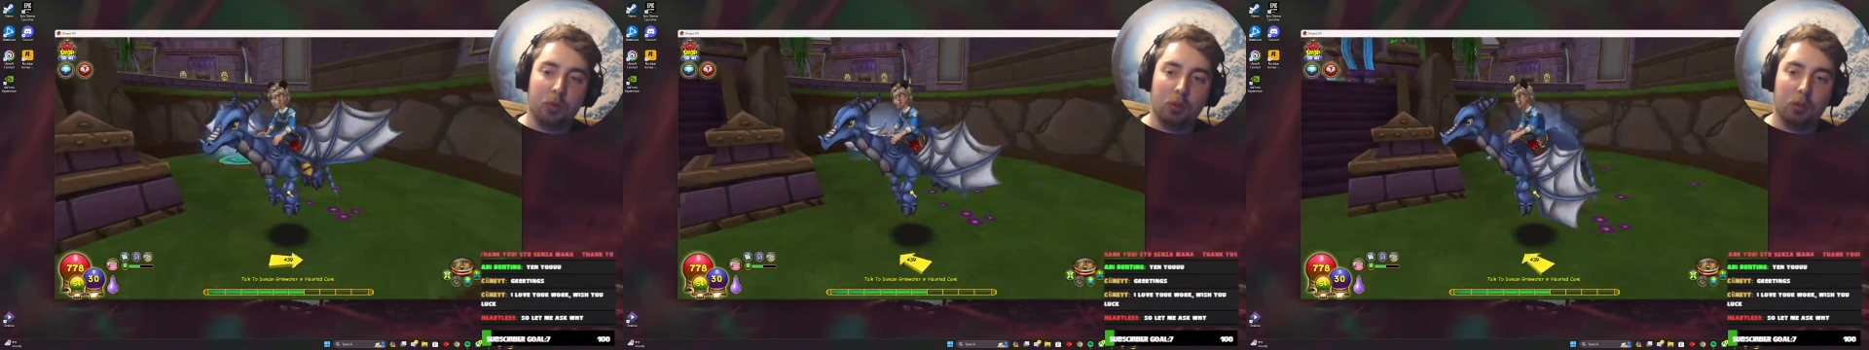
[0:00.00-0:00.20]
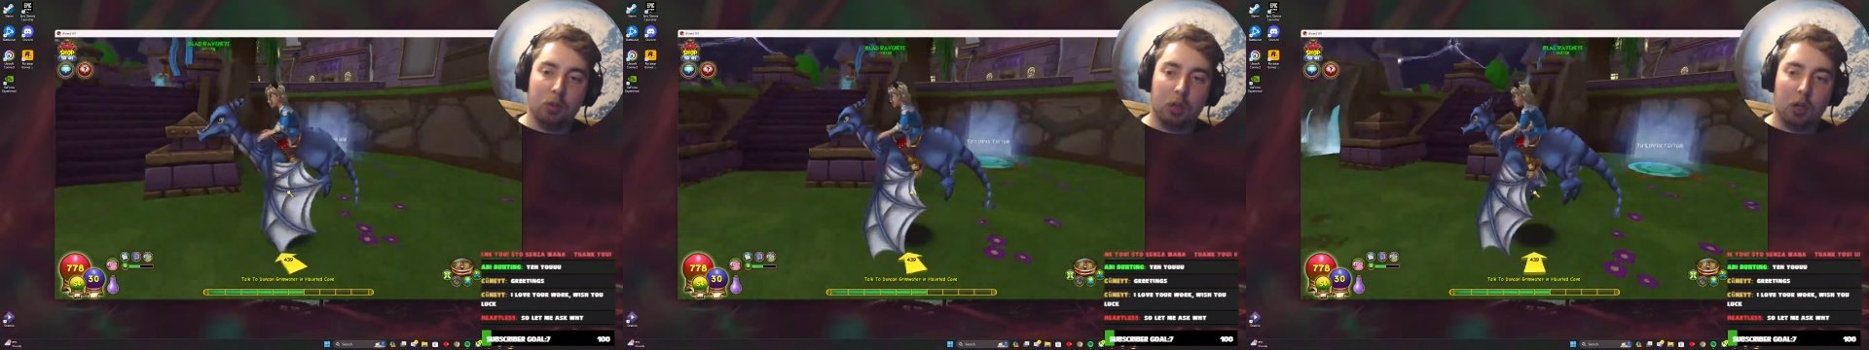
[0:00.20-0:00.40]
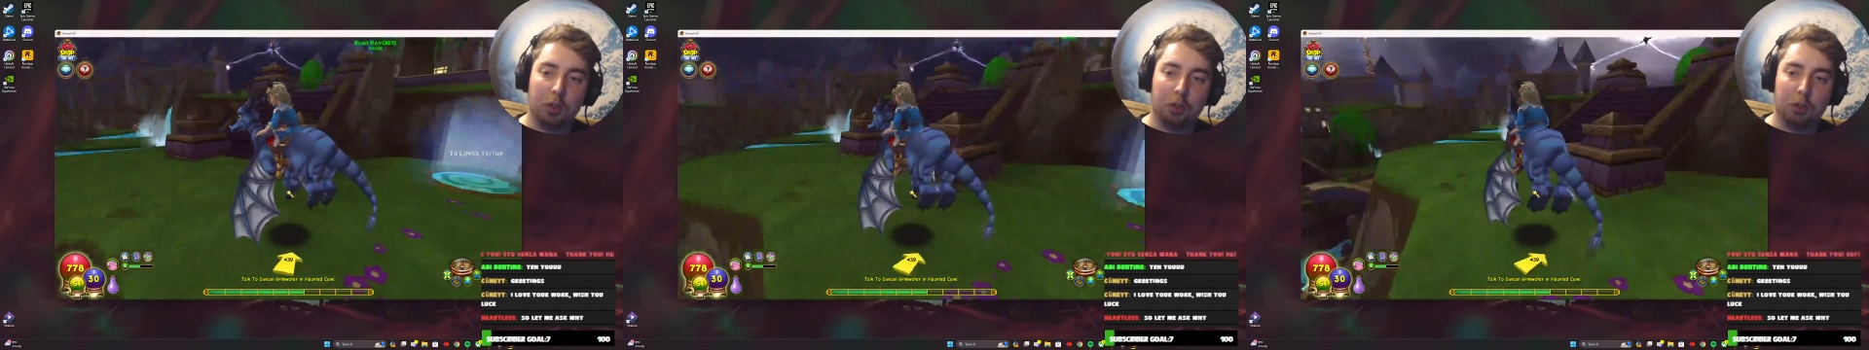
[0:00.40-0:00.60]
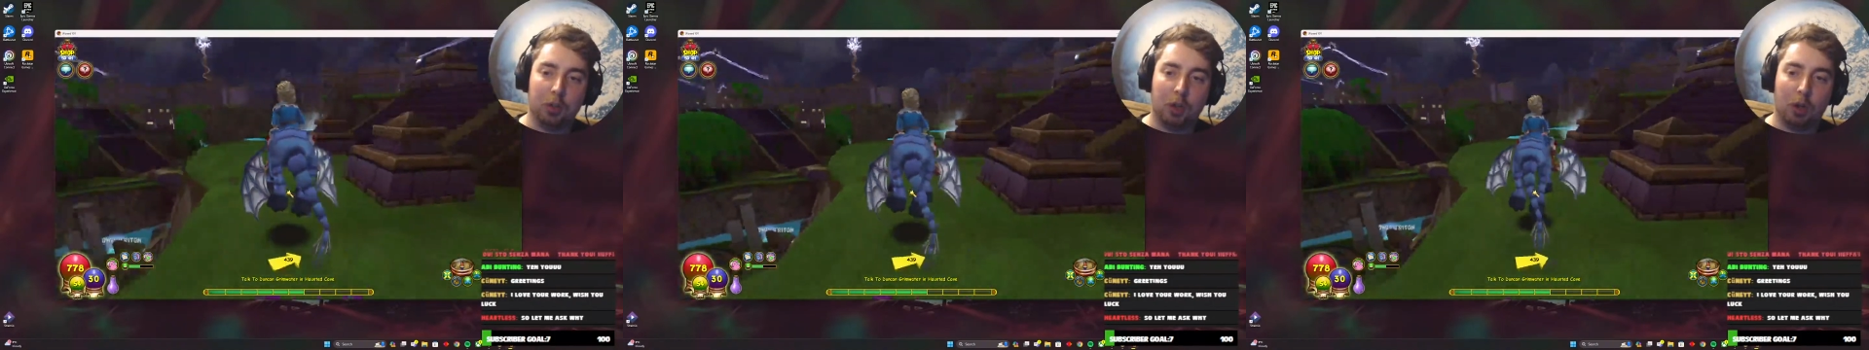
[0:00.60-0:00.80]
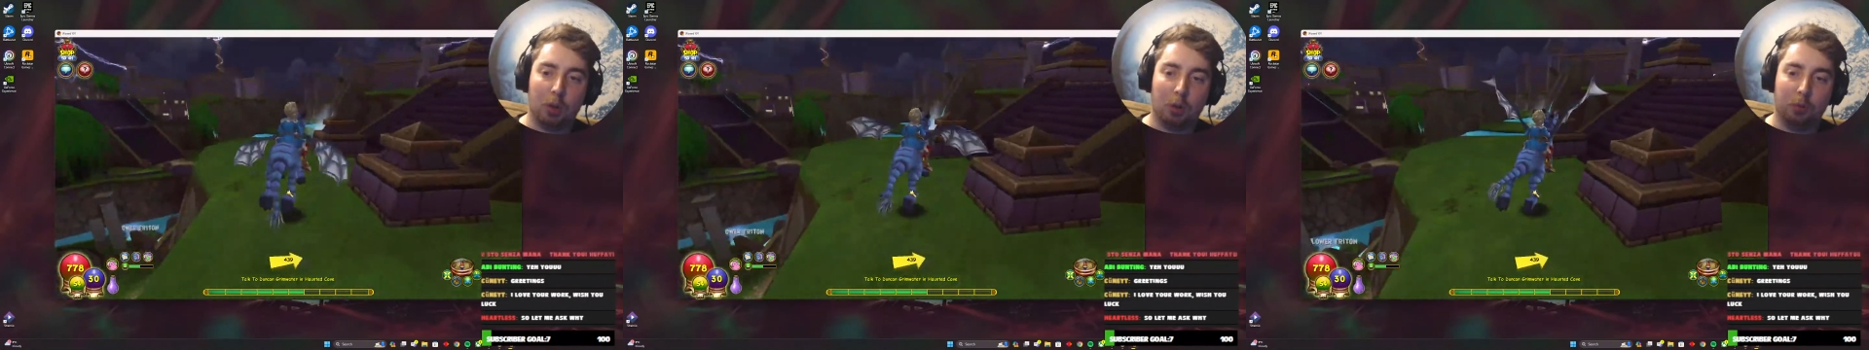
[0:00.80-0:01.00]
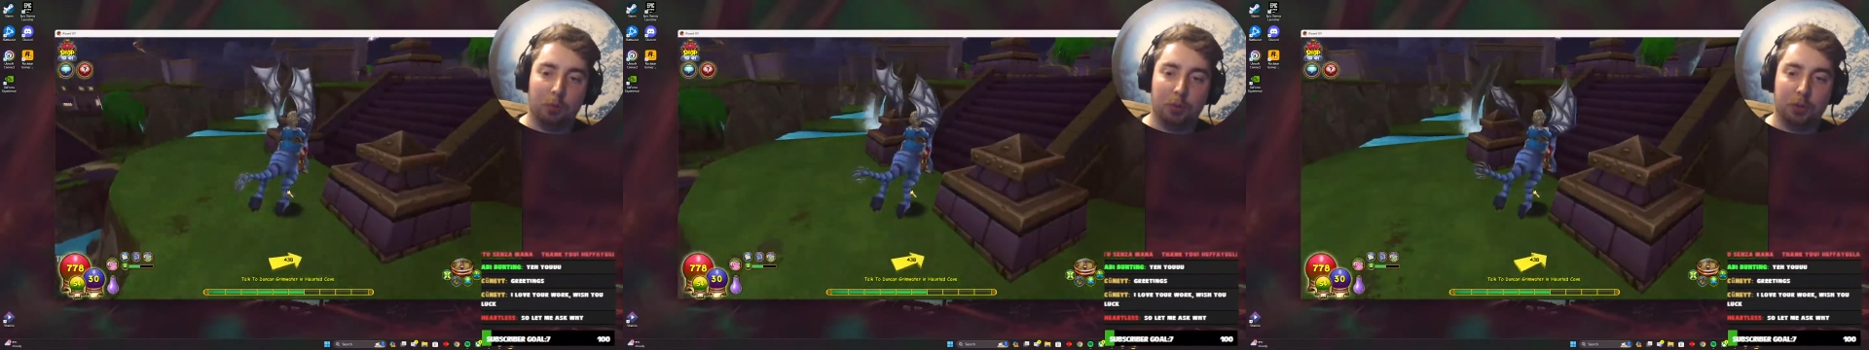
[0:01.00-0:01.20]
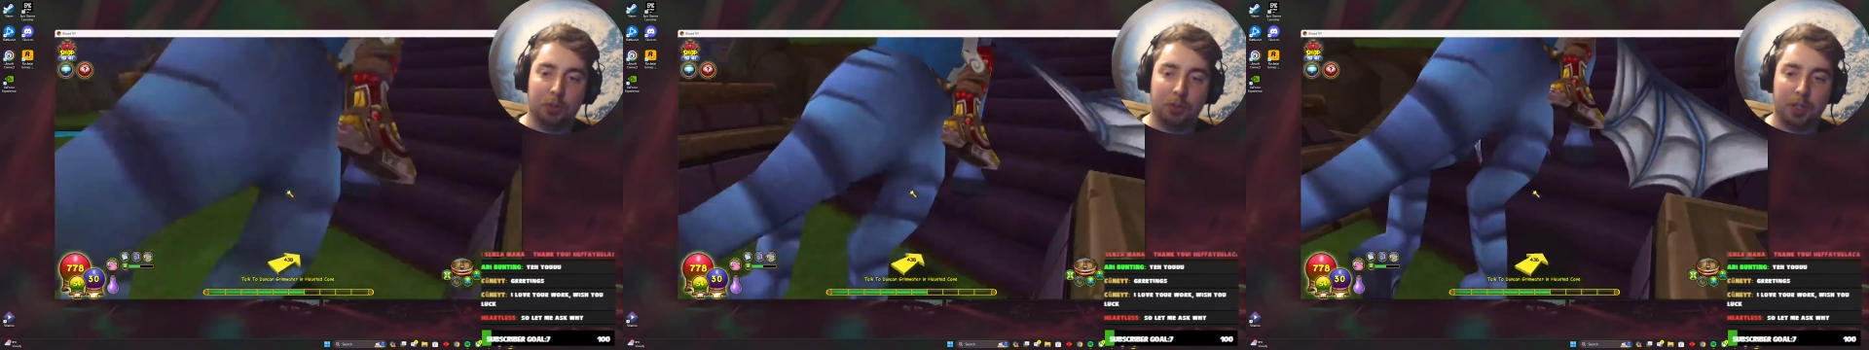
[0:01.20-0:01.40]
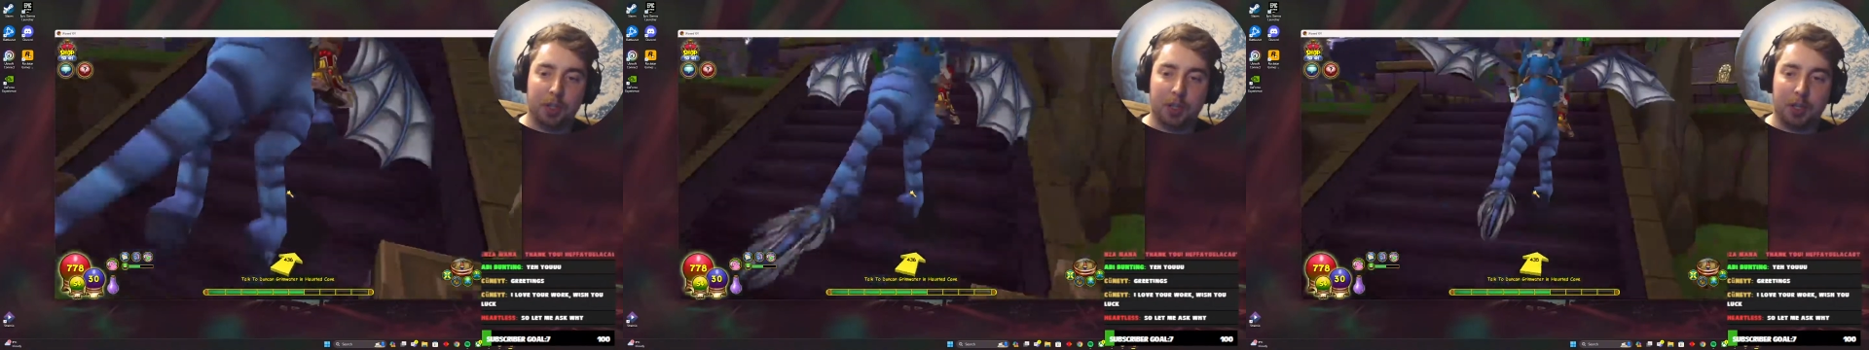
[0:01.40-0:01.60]
No, I can do the whole of Wizard
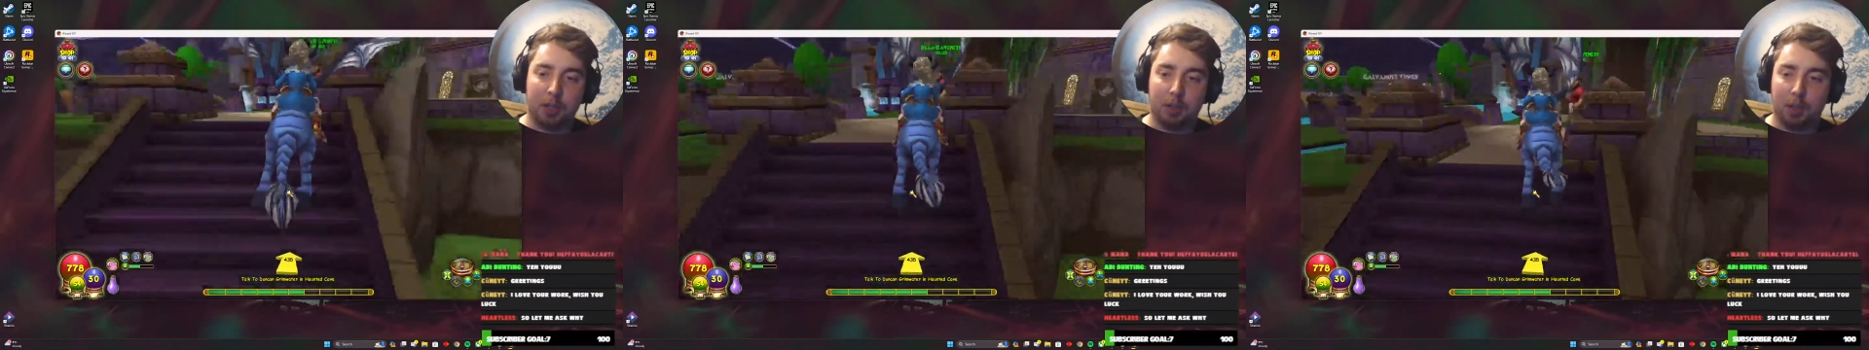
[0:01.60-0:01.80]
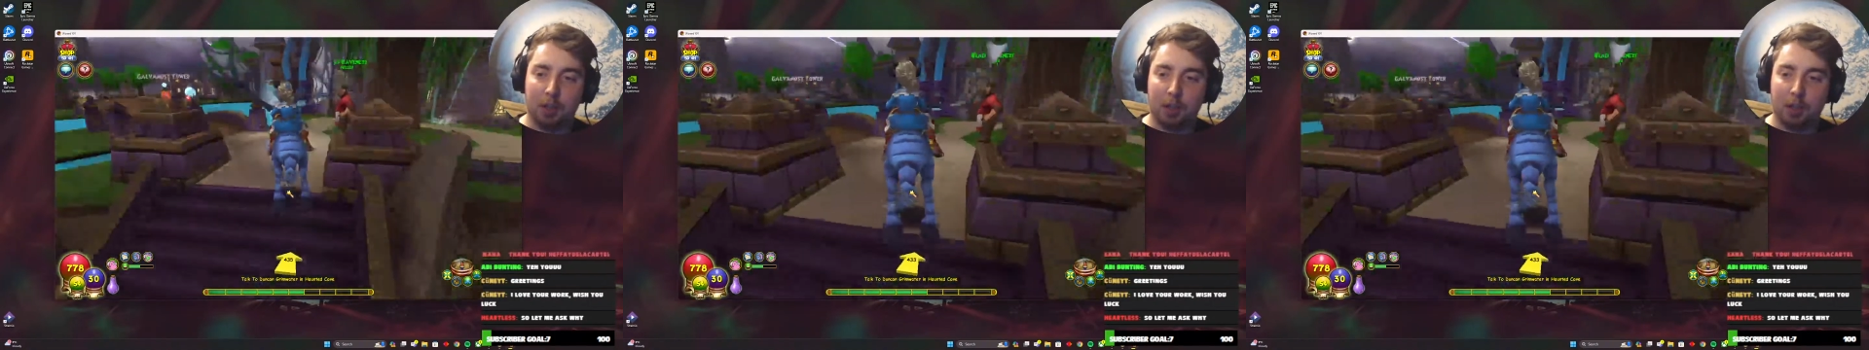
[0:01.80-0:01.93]
City